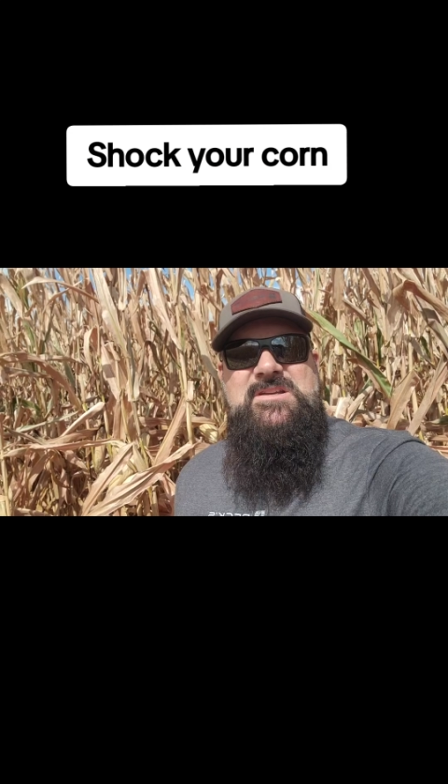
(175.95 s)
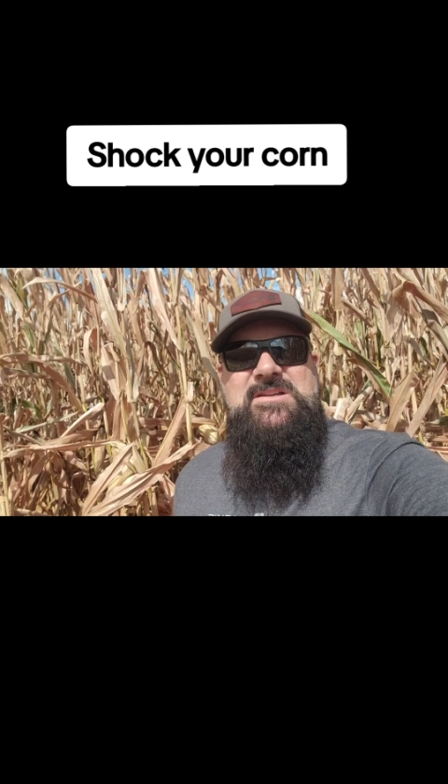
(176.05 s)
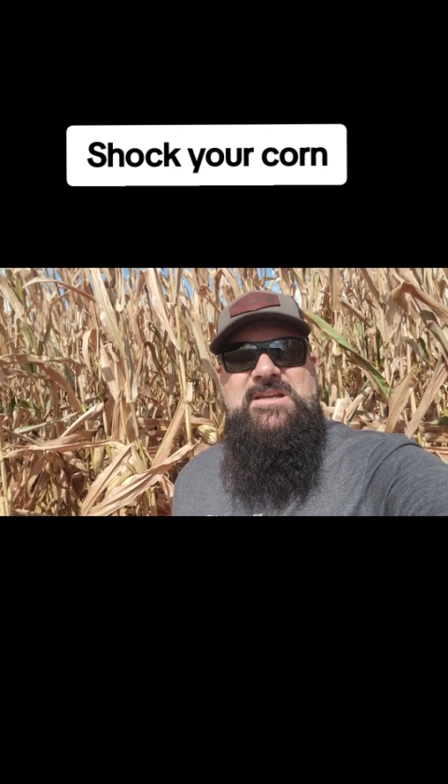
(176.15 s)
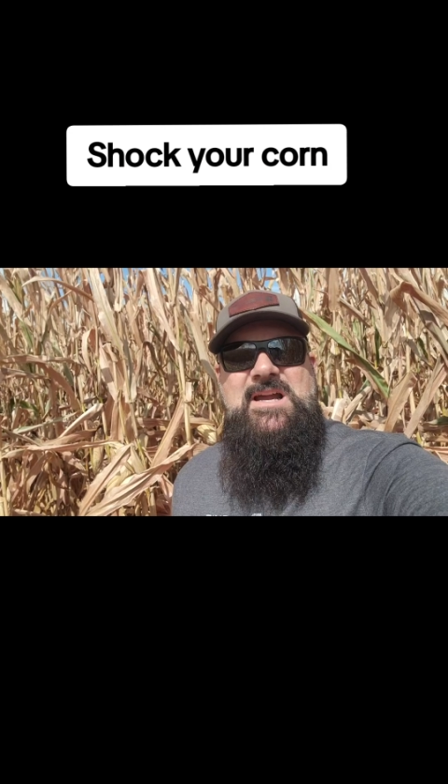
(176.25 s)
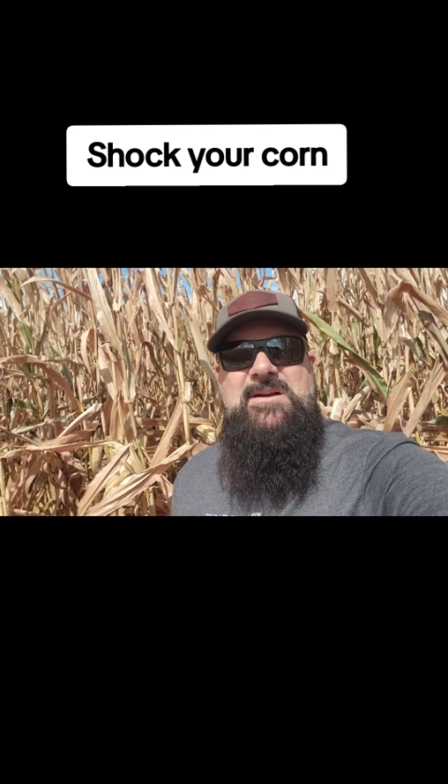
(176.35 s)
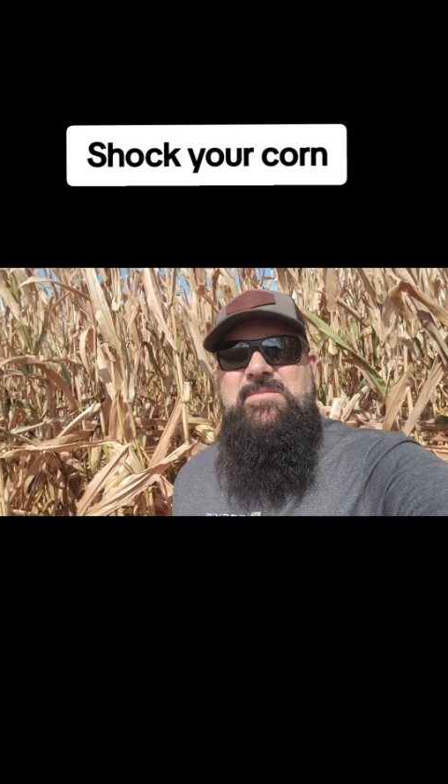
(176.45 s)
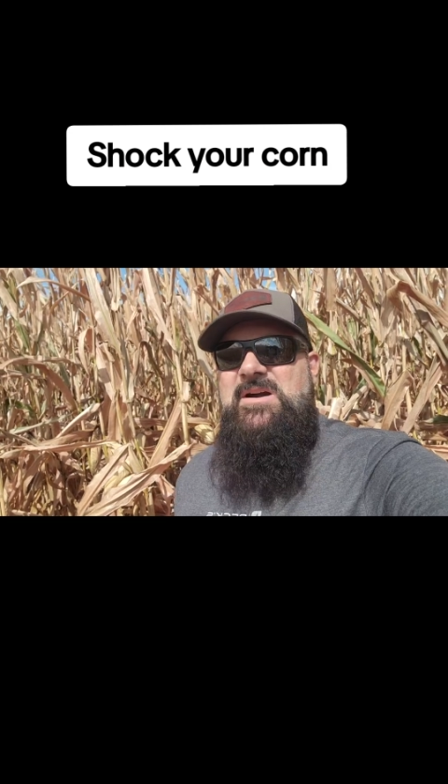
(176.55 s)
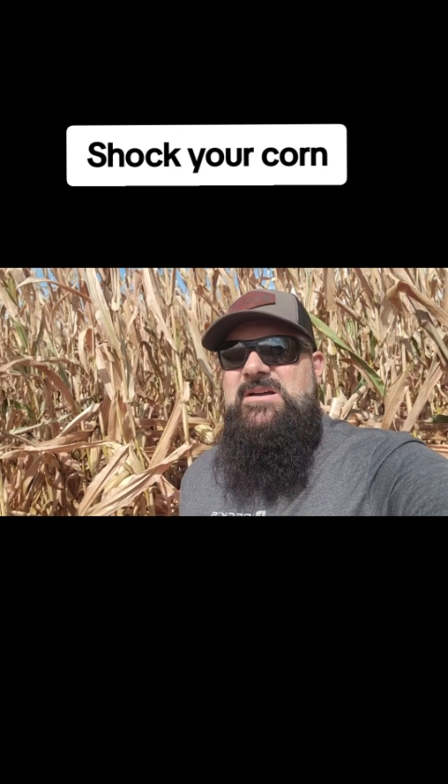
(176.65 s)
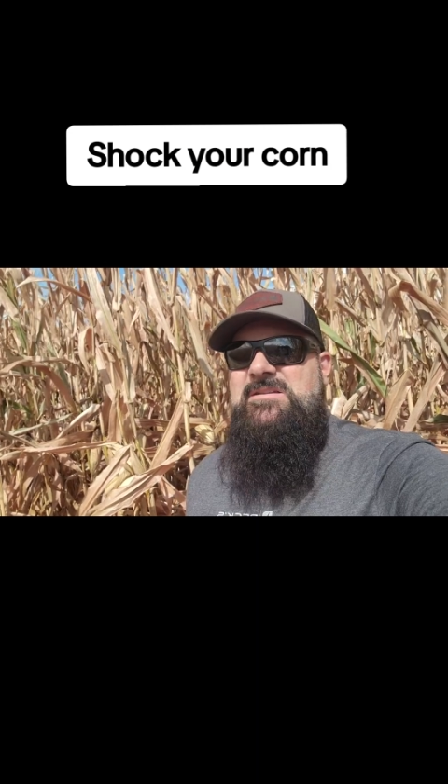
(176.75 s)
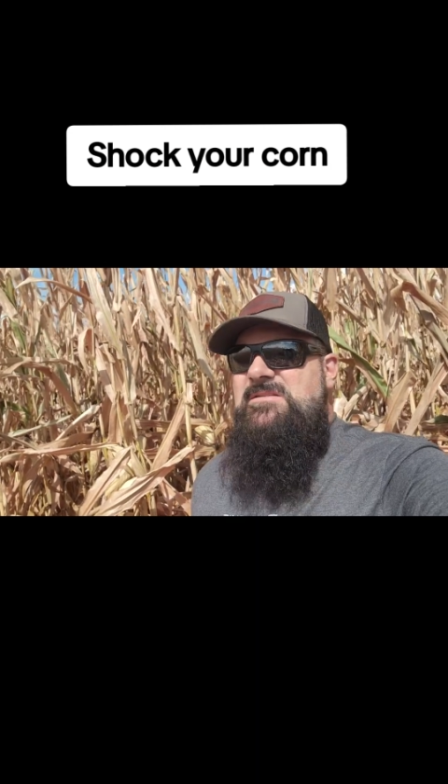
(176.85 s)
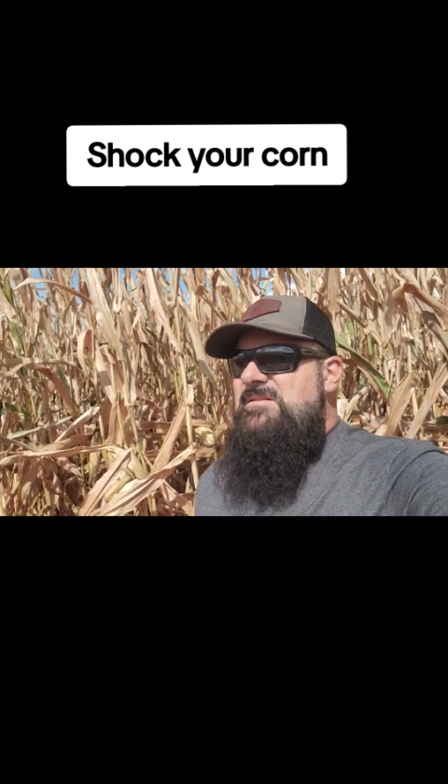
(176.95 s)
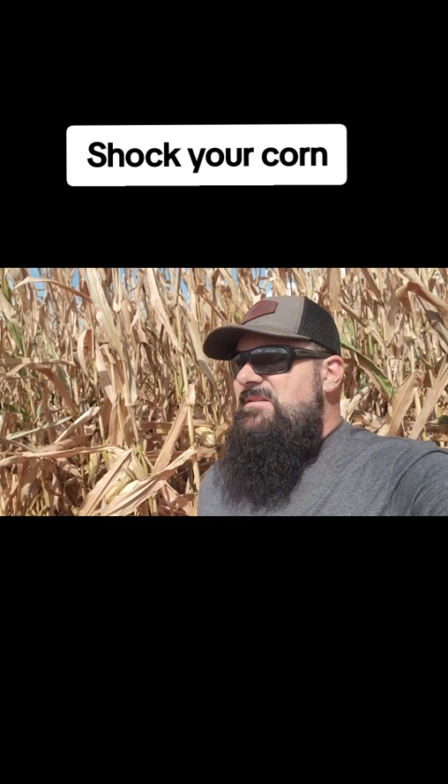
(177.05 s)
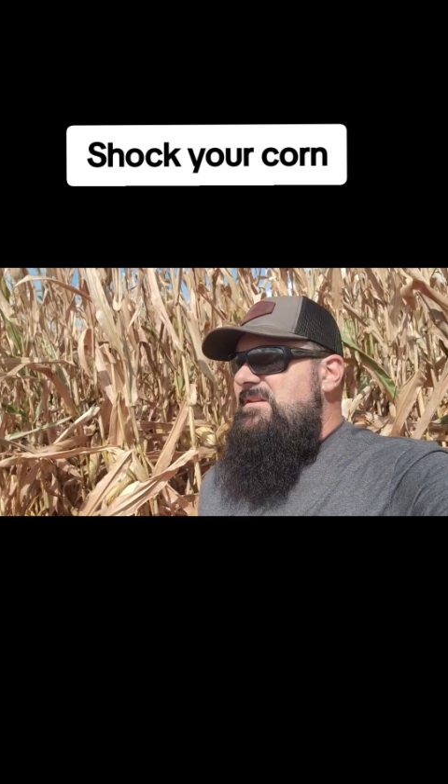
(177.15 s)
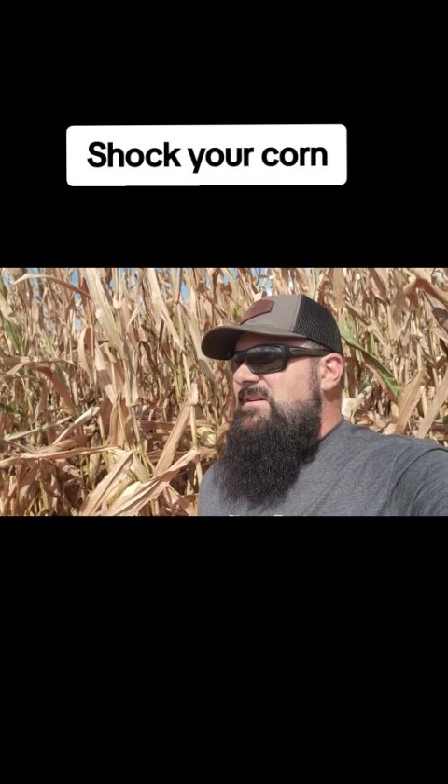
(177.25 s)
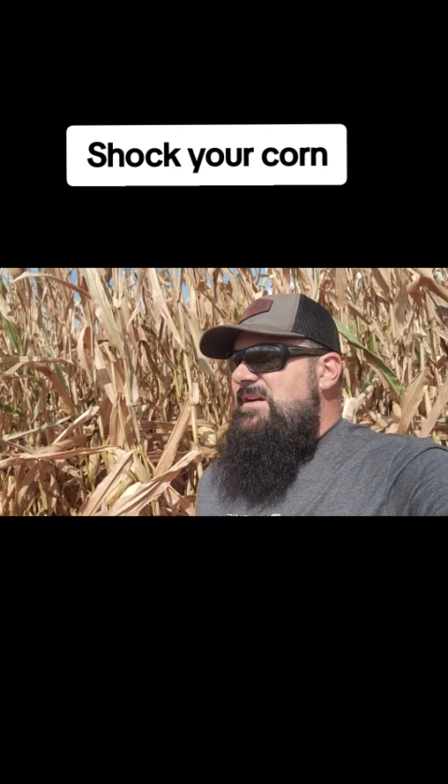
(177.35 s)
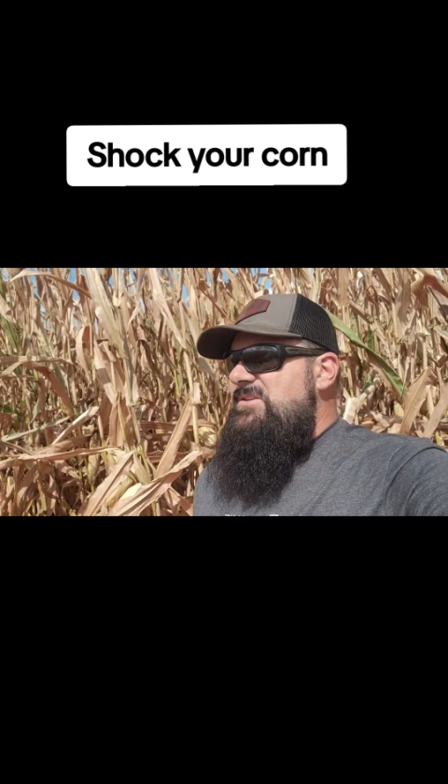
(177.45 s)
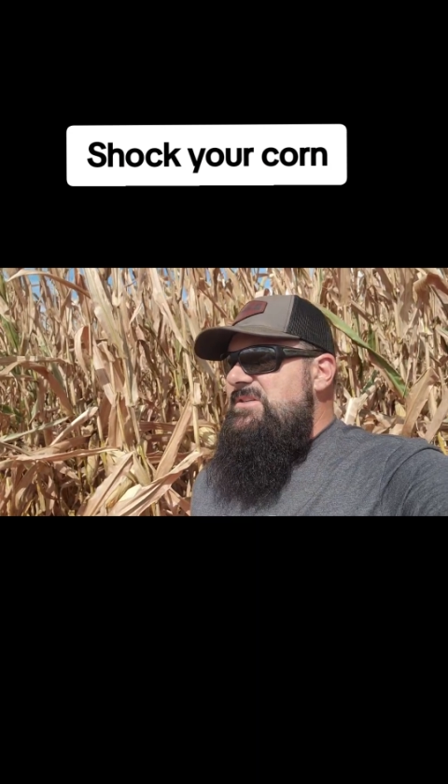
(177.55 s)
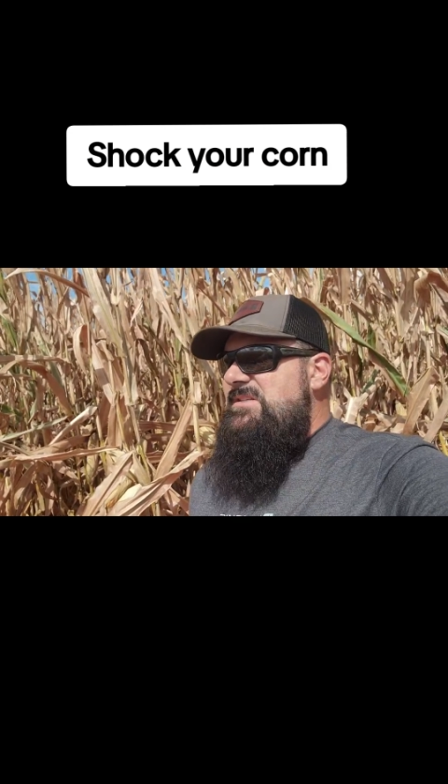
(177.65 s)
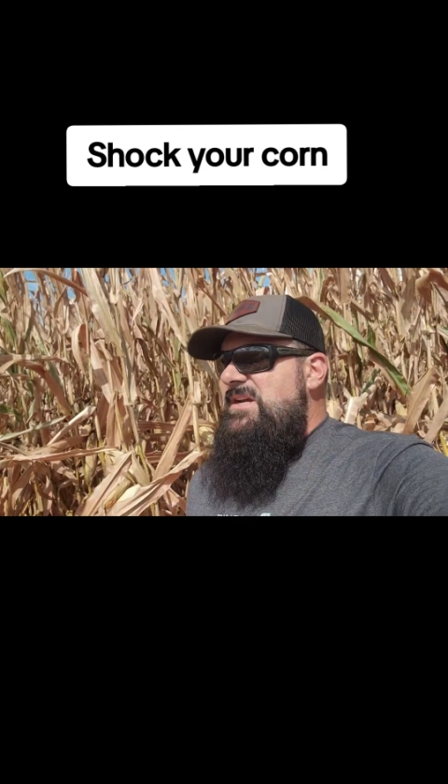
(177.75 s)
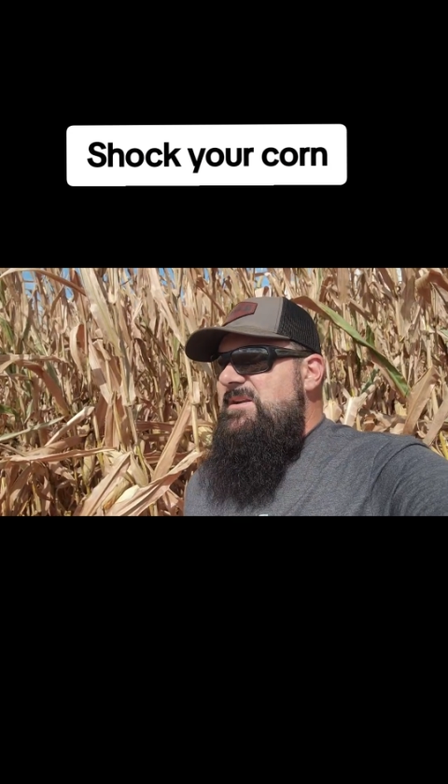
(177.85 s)
in the combine. I
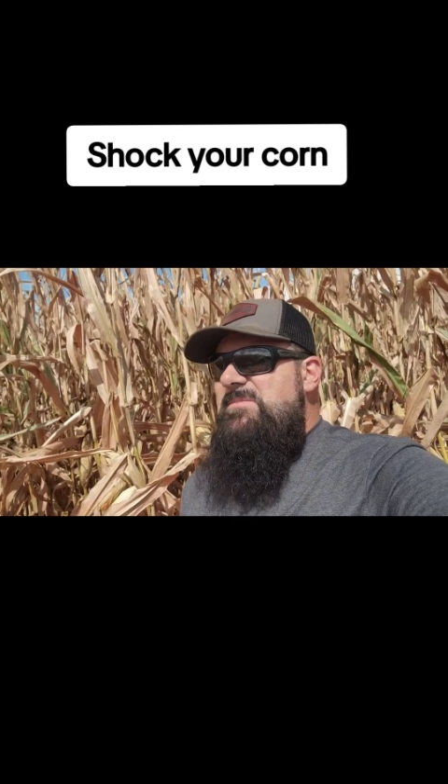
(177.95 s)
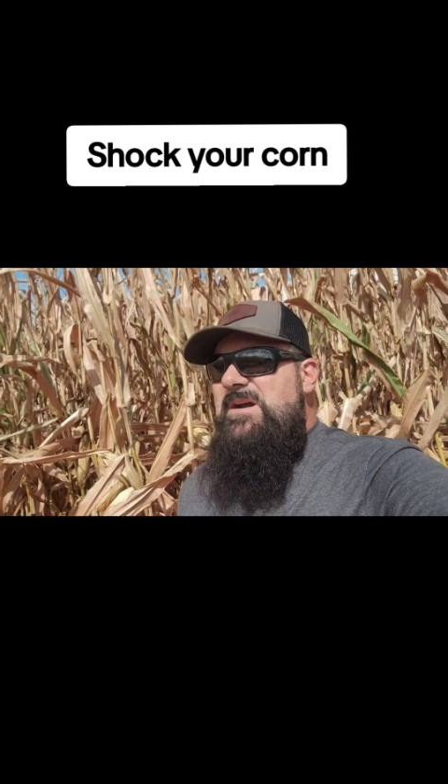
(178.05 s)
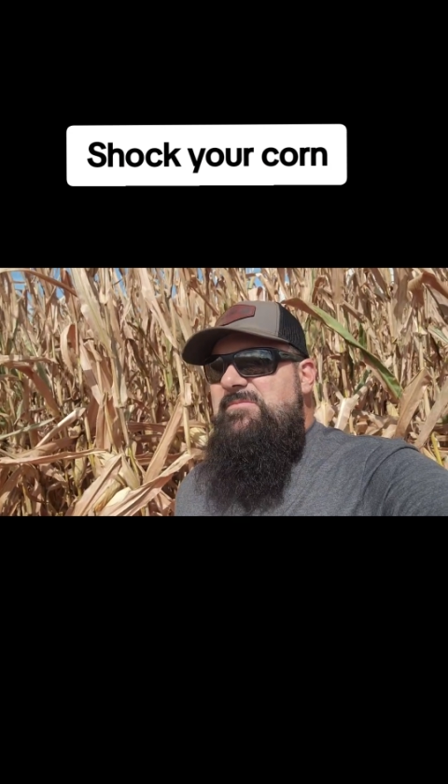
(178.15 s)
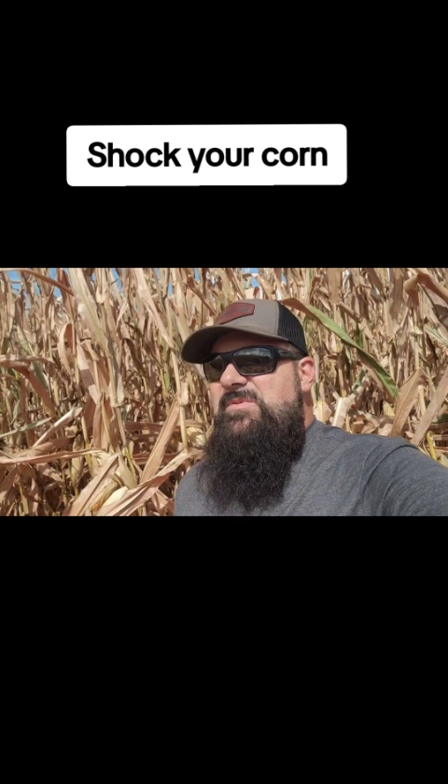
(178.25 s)
just cut them up.